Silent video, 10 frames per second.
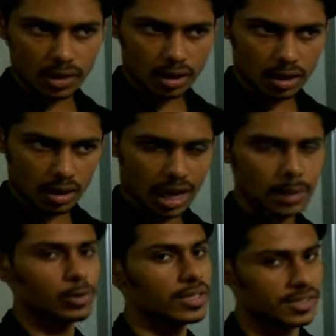
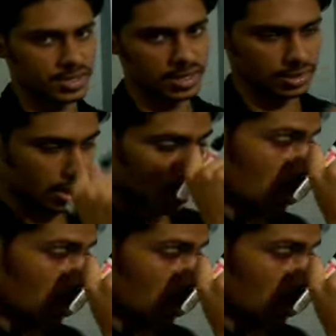carbonyl stage.